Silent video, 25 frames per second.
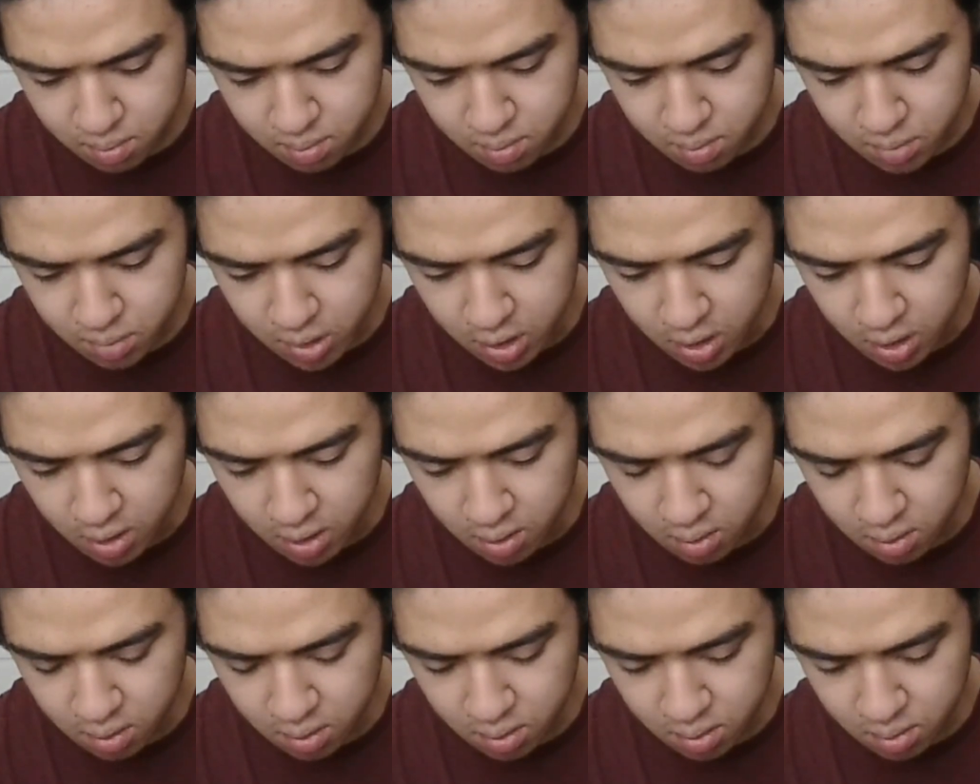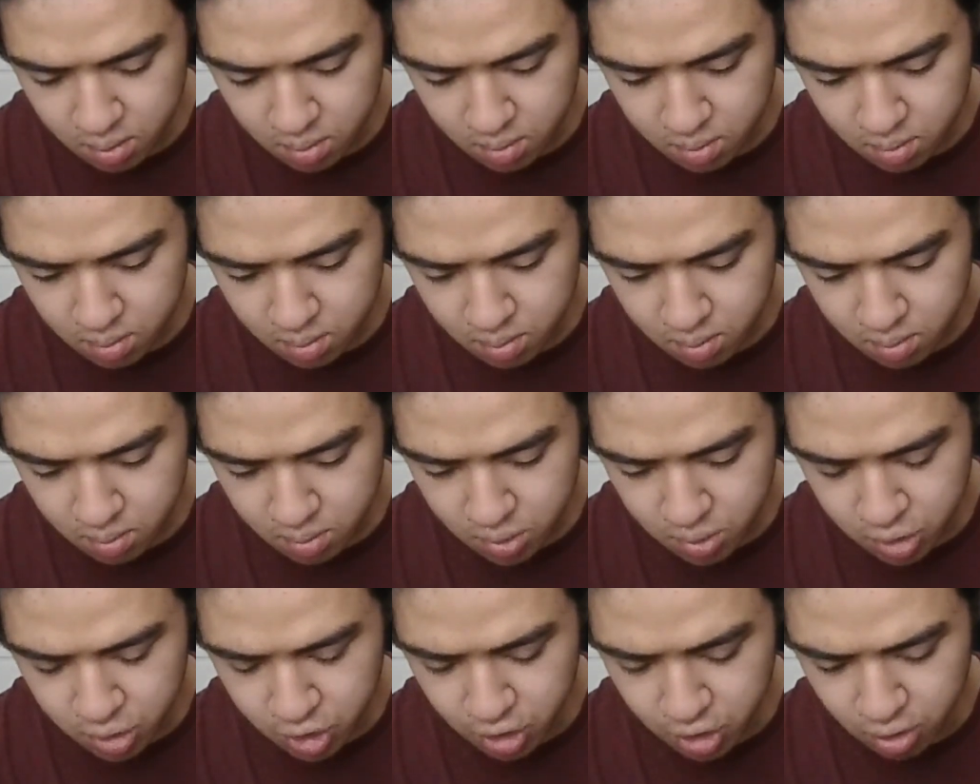did they not
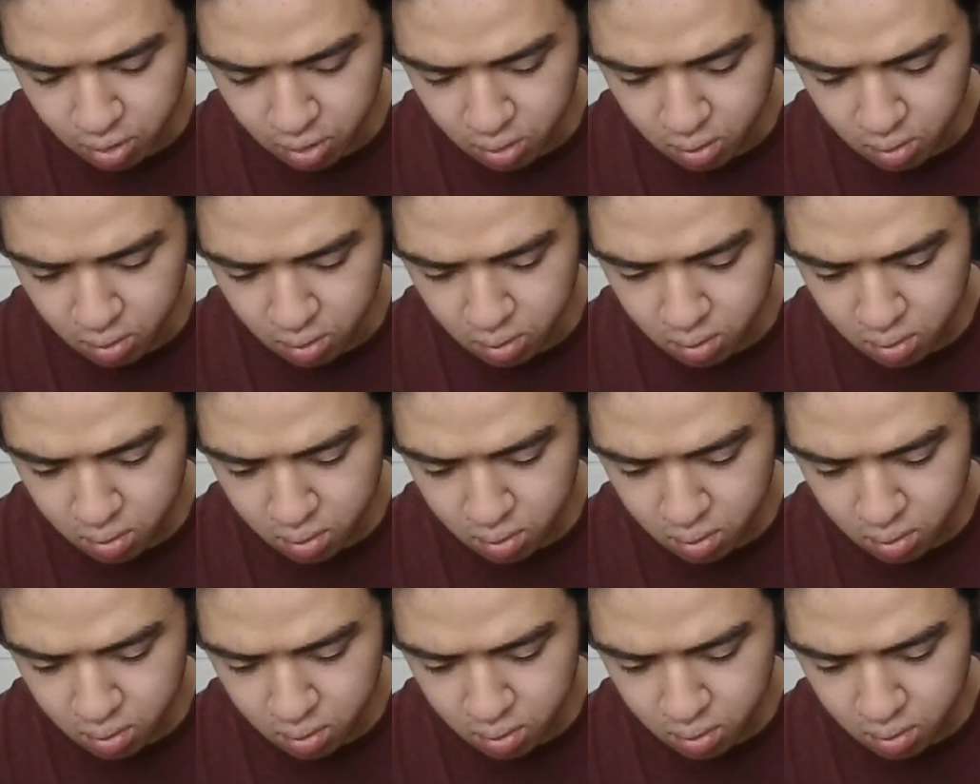show